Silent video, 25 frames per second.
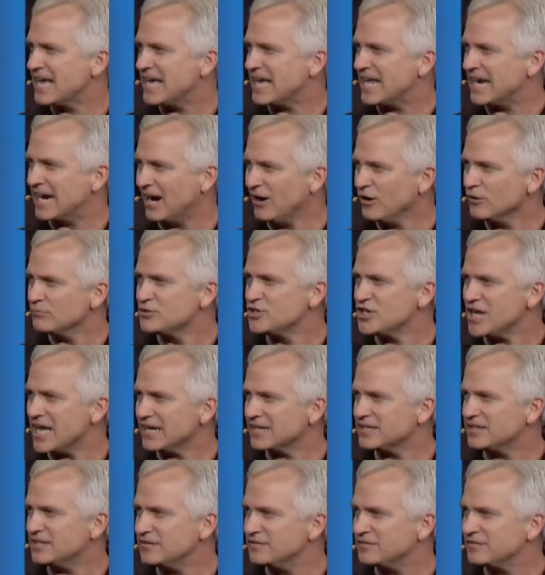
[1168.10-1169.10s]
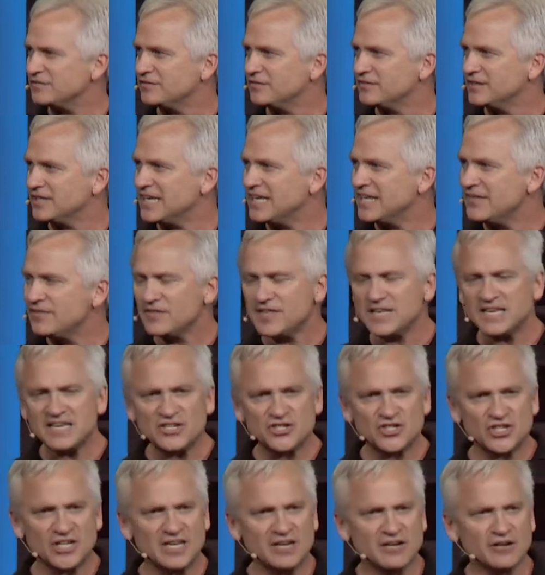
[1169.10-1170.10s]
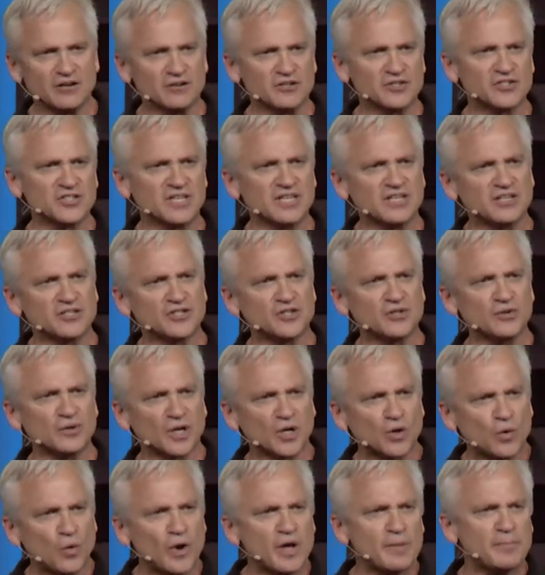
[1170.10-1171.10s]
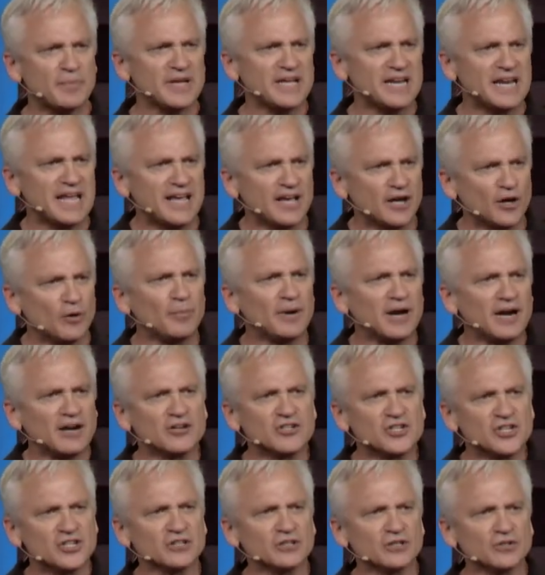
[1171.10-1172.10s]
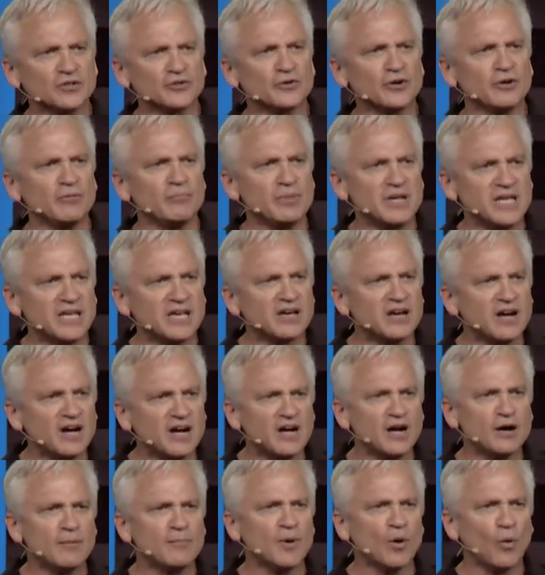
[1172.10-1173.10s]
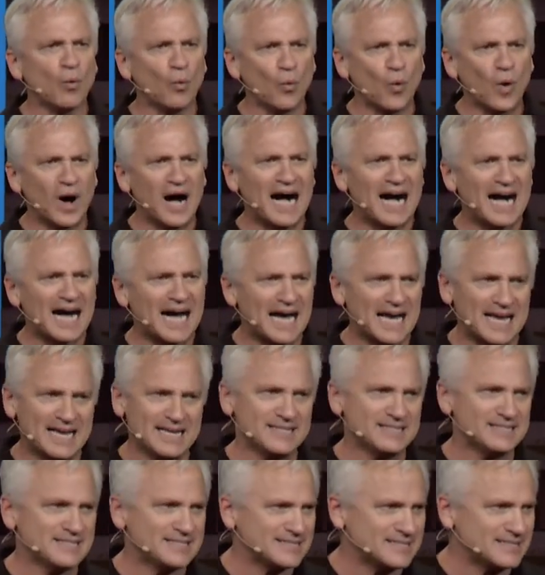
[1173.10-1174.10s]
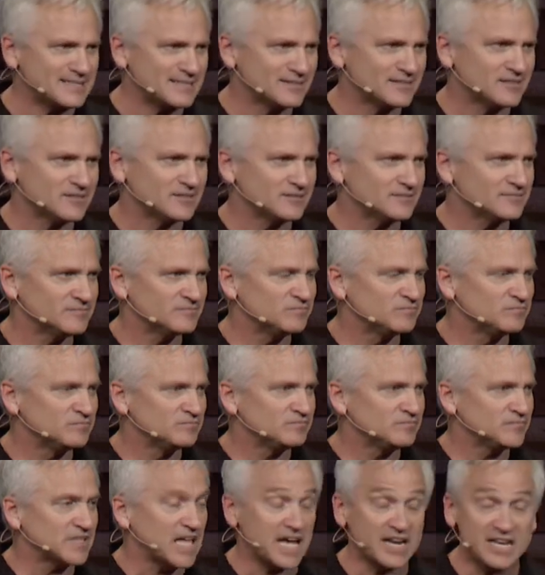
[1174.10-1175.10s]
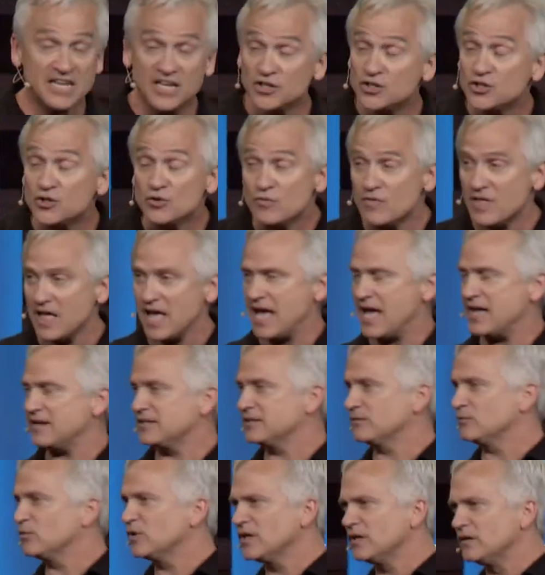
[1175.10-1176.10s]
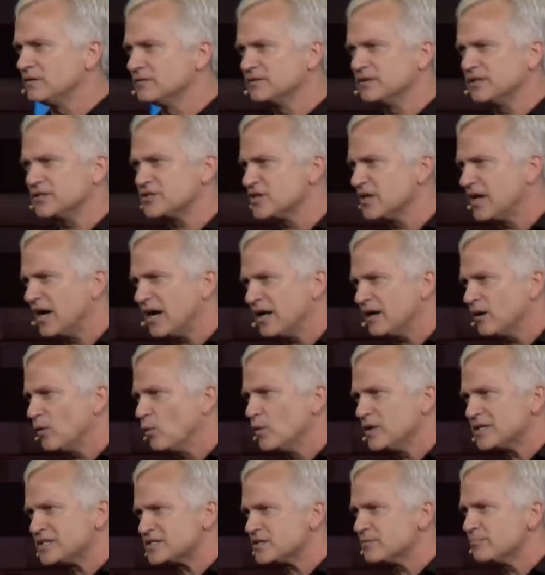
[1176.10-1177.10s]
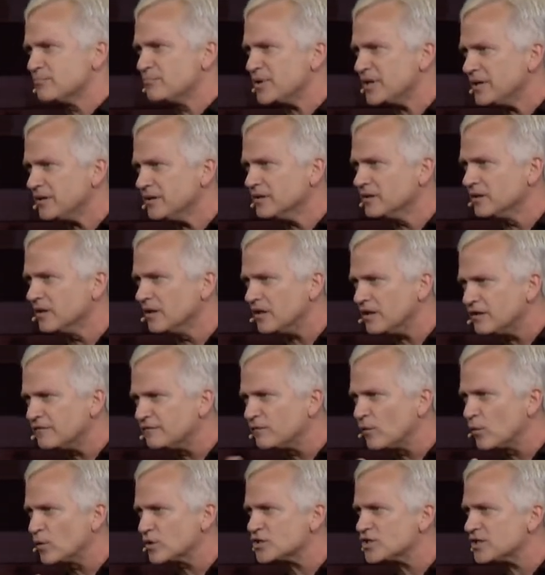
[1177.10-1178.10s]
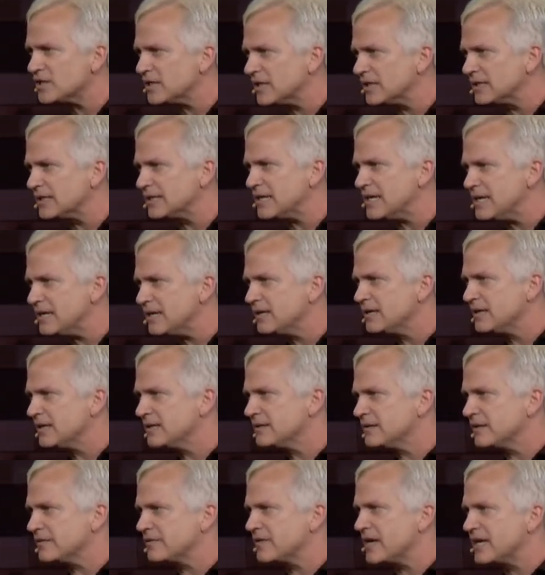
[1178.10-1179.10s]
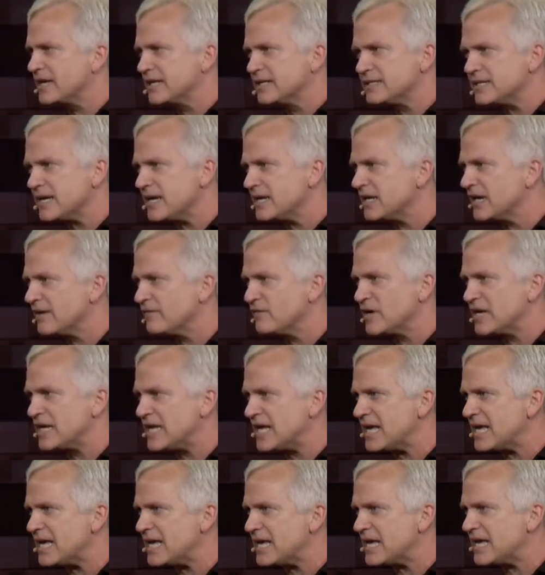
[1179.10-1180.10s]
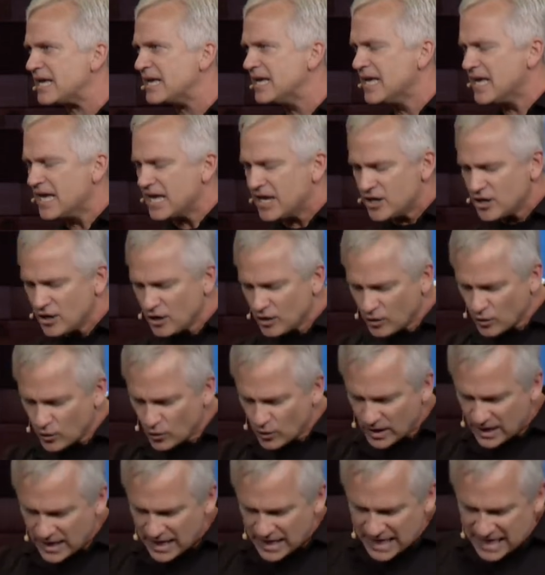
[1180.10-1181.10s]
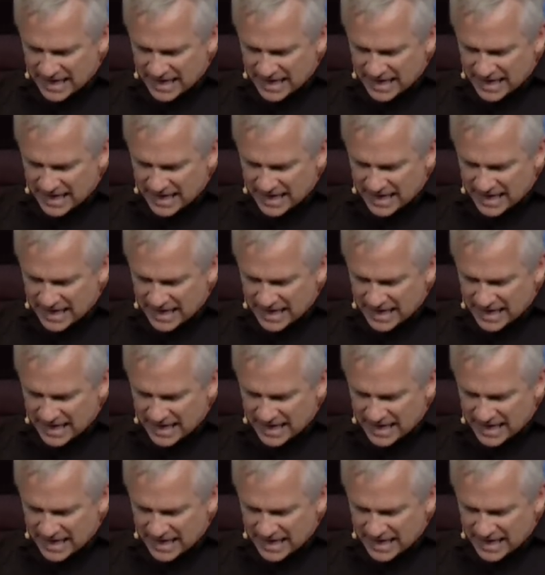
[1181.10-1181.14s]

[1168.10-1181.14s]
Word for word: And our objective in these years is to equip and help our children become wise. How do you do that? Well, there's not a wisdom pill, unfortunately, that they can take every day. No,